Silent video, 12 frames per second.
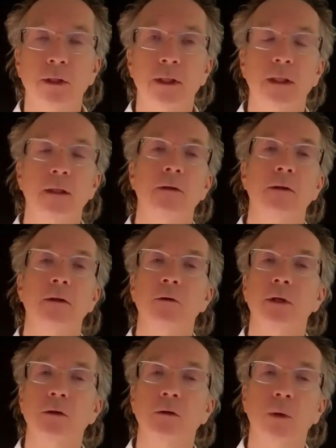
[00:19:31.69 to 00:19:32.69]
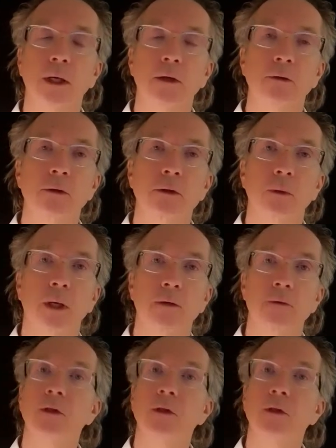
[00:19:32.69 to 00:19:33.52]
and then you get quieter and quieter.